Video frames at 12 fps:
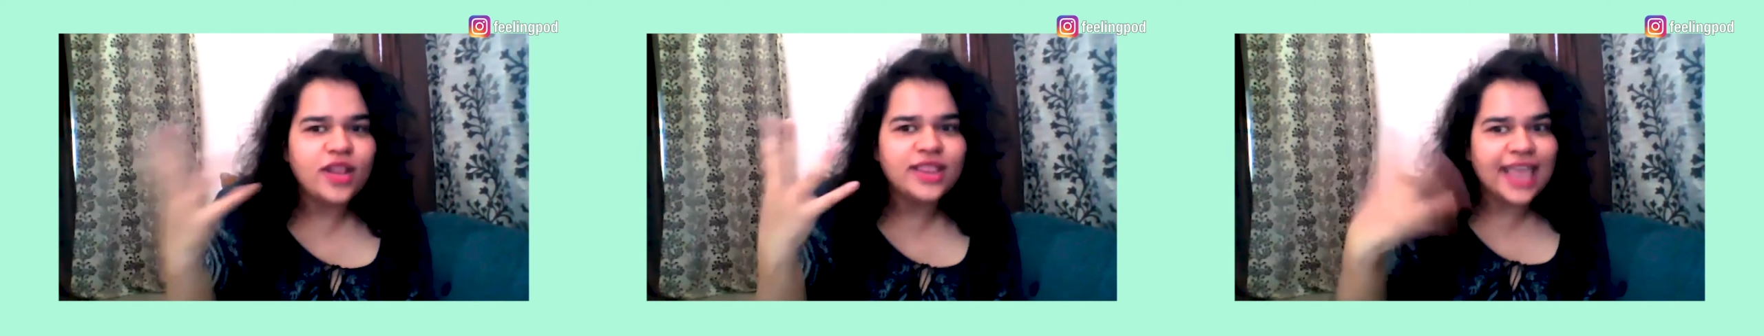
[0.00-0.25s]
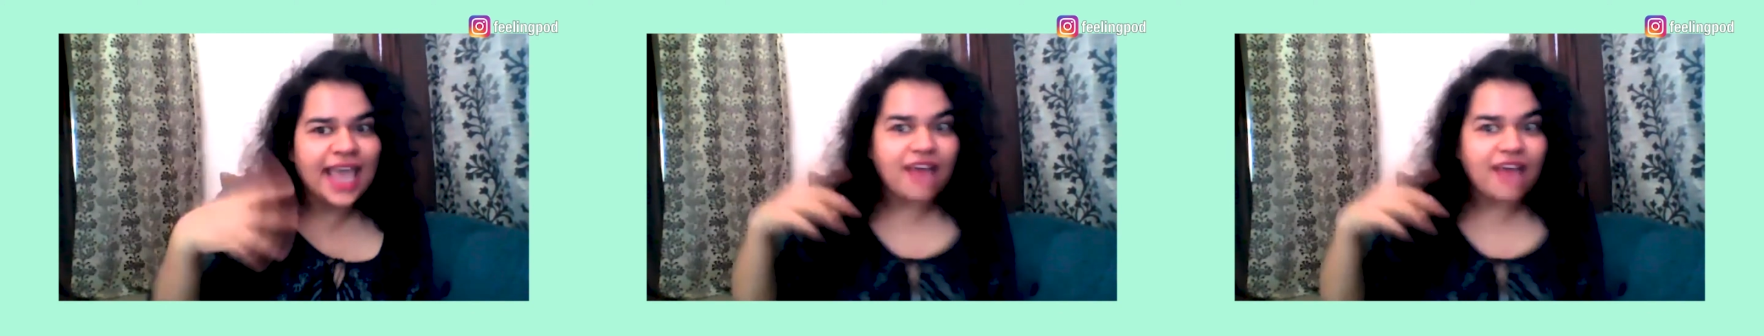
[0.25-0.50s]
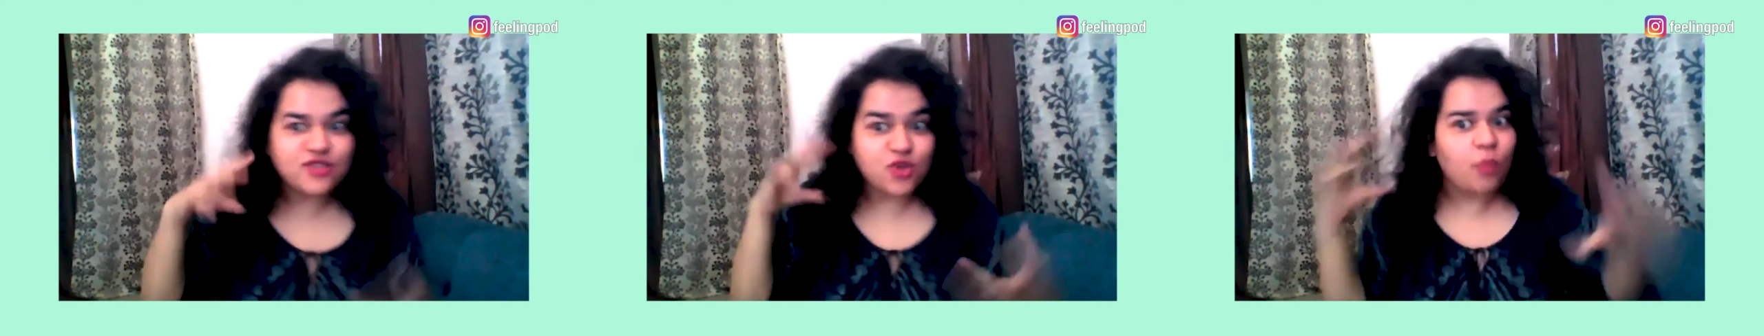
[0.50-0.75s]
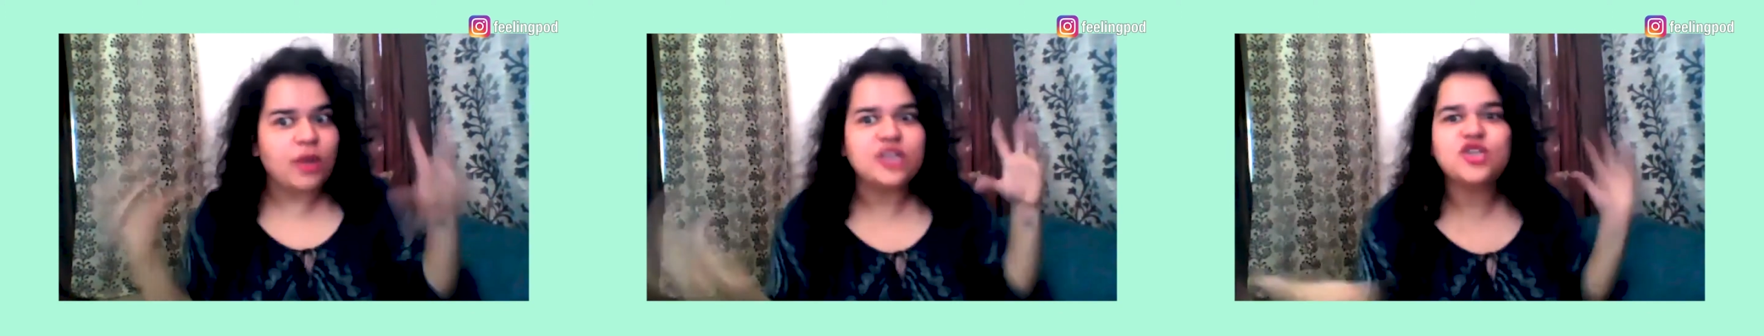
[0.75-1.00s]
they have
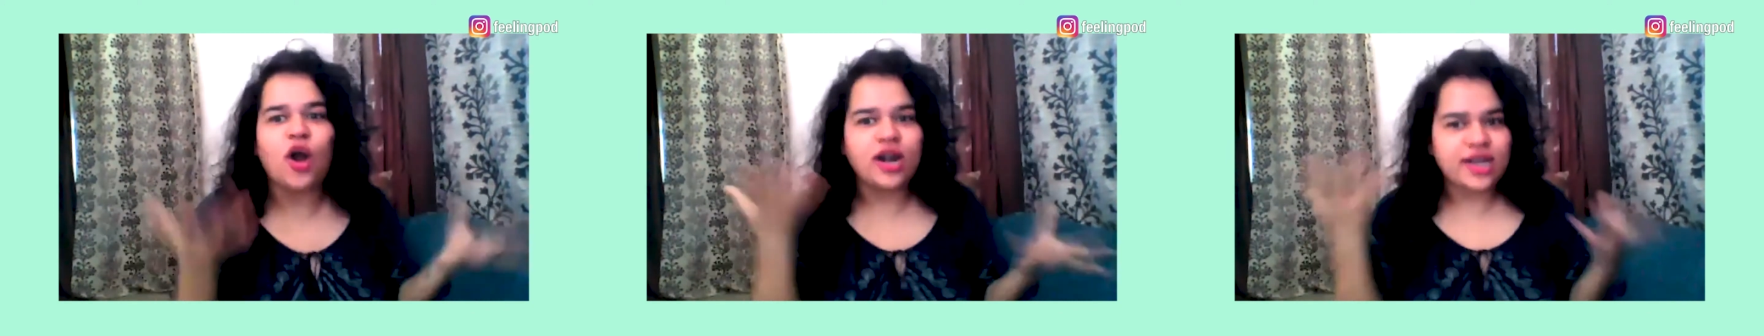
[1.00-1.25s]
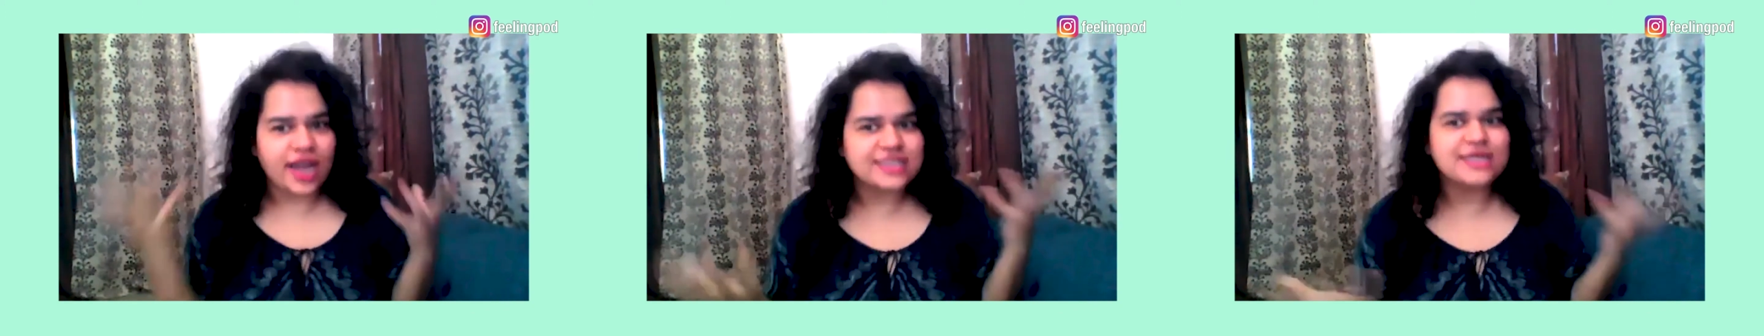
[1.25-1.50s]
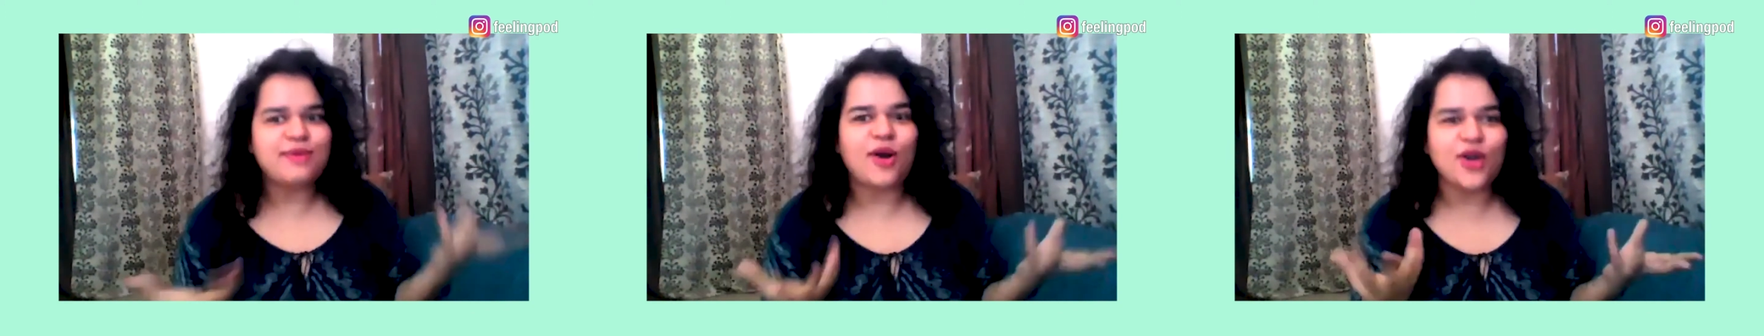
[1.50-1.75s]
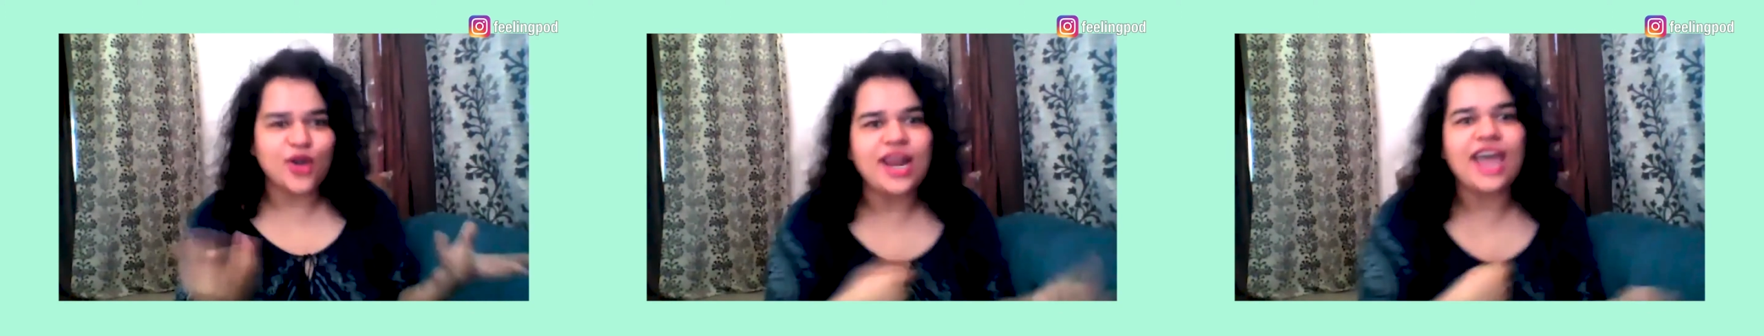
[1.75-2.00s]
so much context
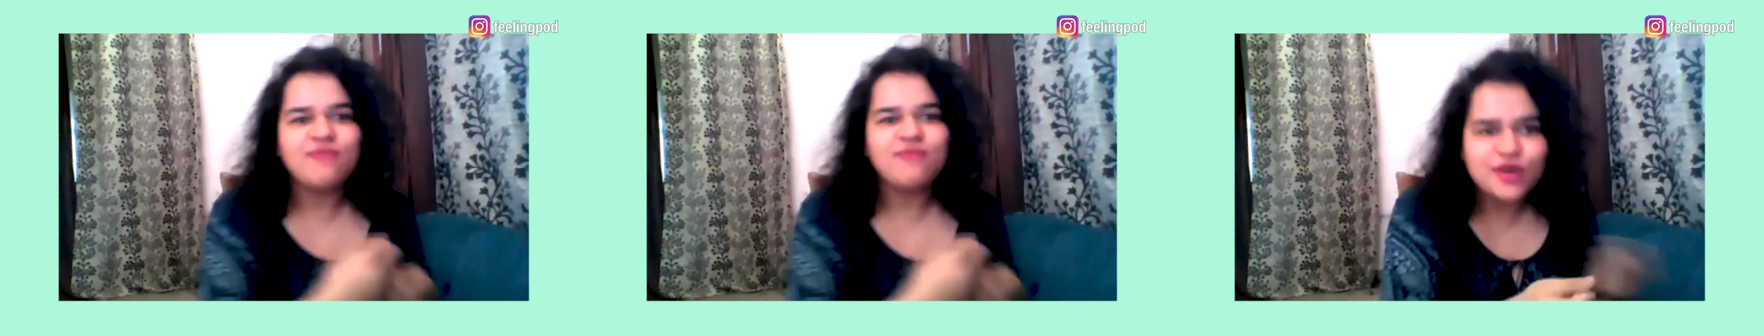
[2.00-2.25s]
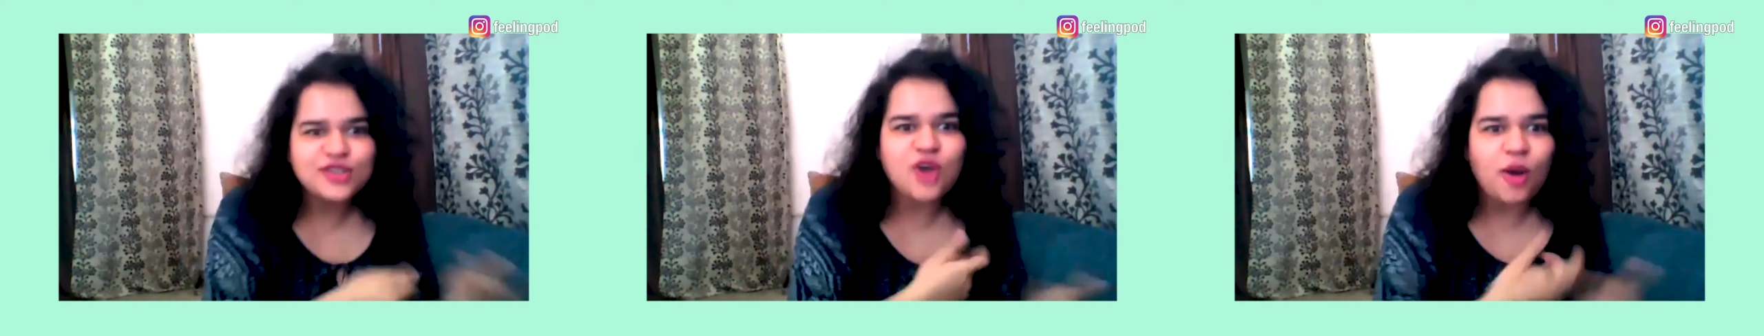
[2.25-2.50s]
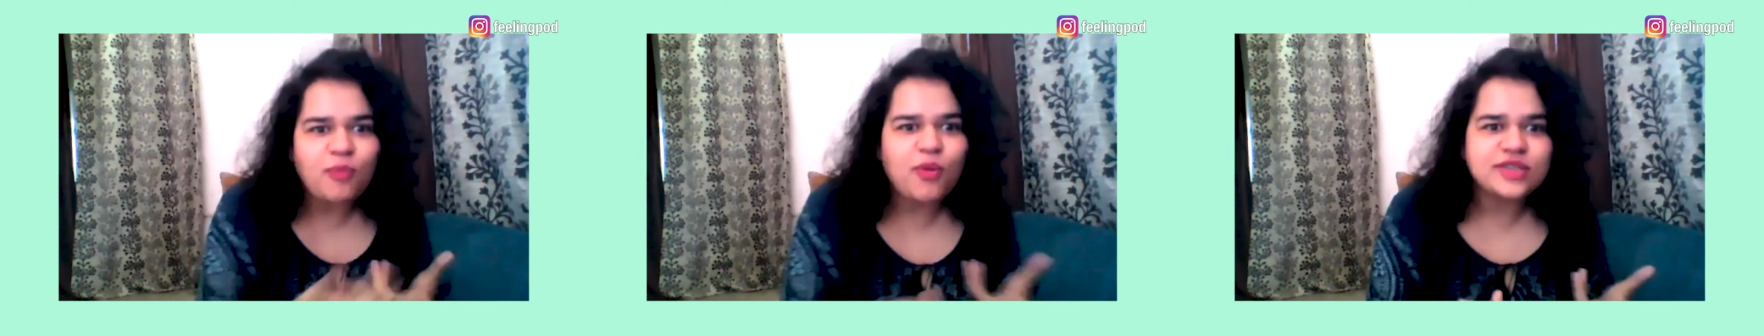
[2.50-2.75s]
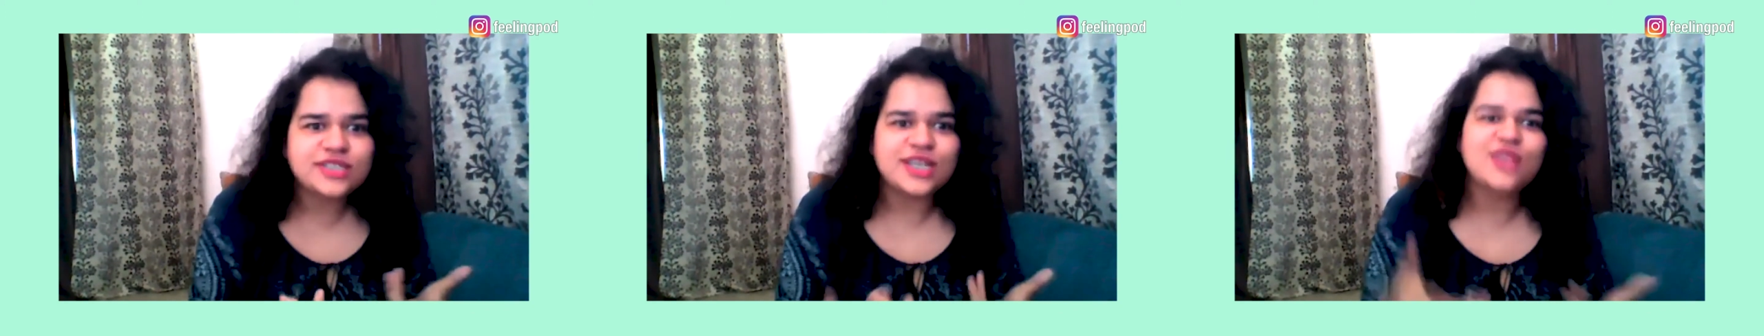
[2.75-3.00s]
about your life because you're
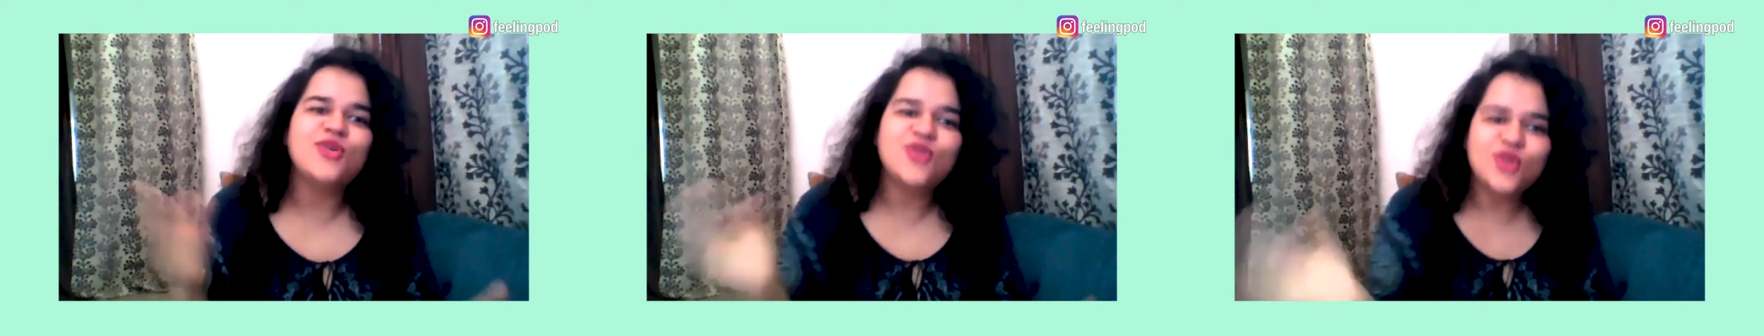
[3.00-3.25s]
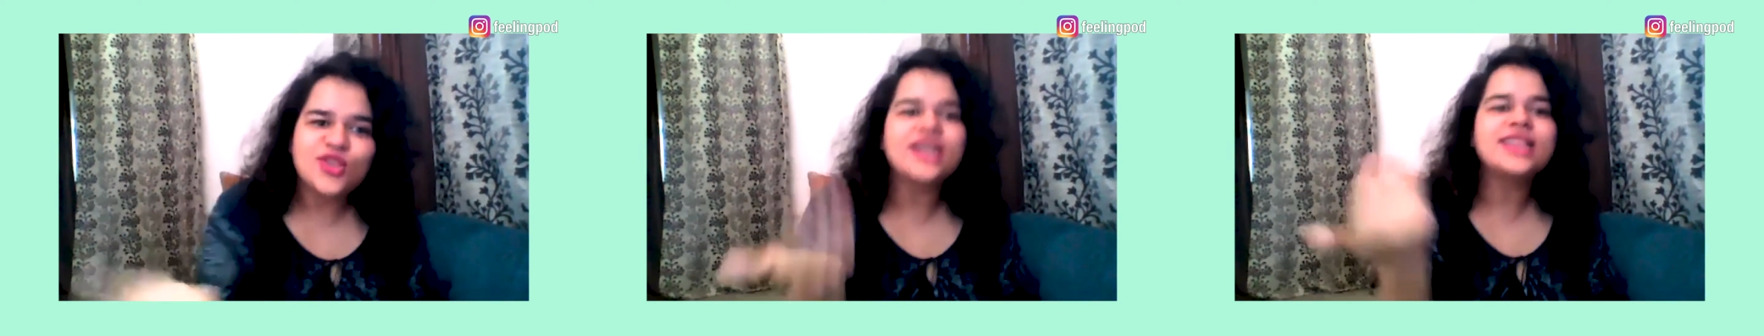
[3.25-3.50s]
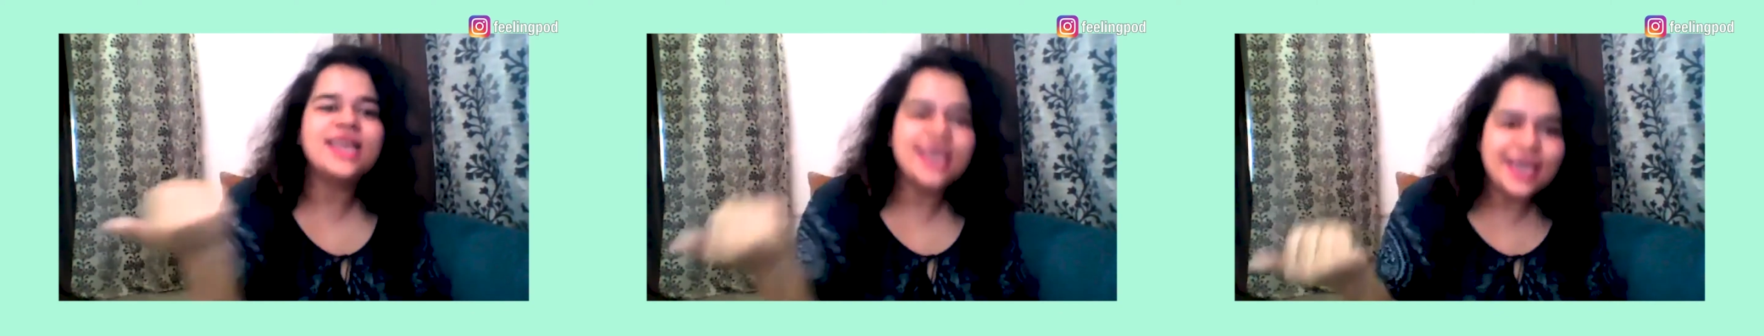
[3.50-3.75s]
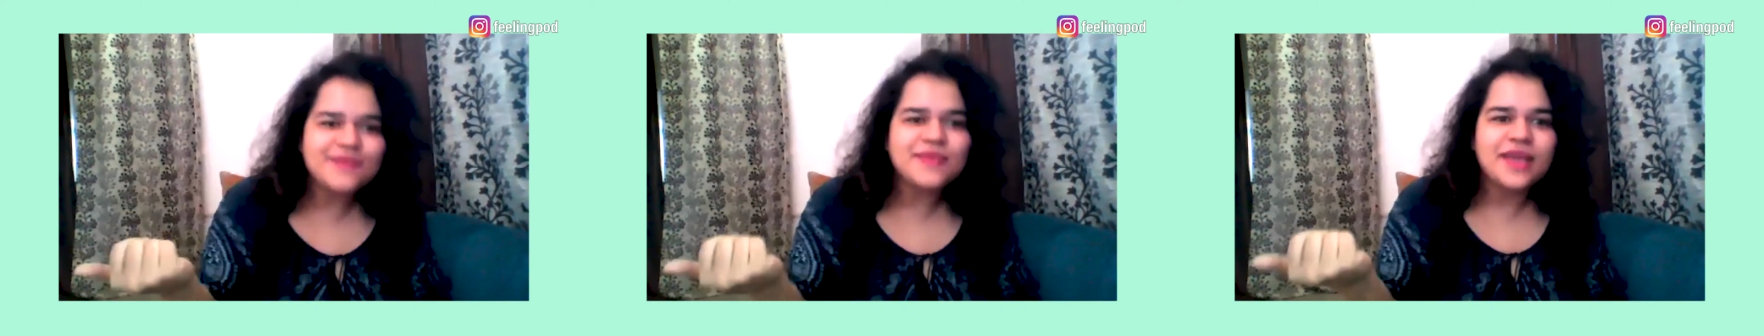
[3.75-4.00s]
posting, so unko to lagta hai
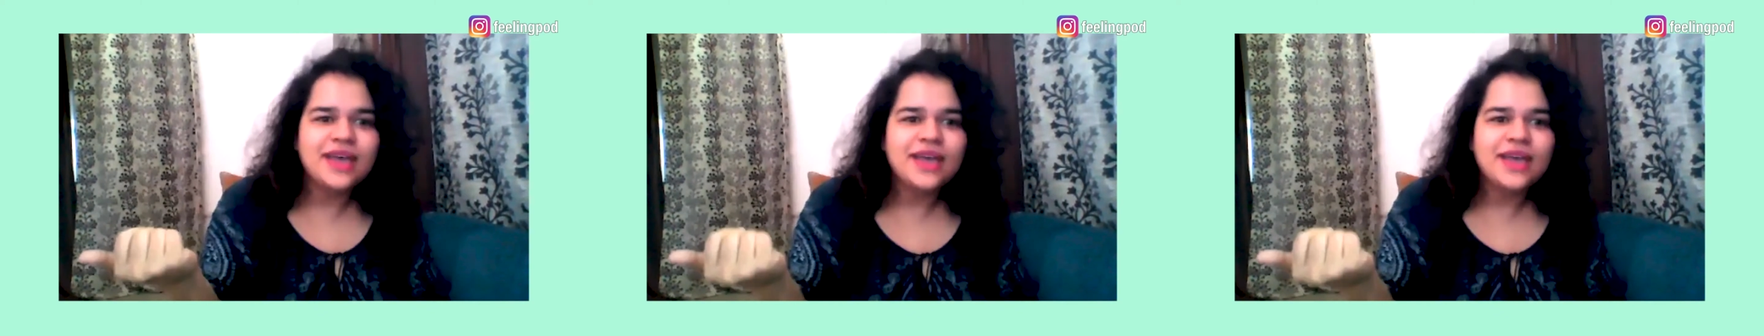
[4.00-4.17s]
ki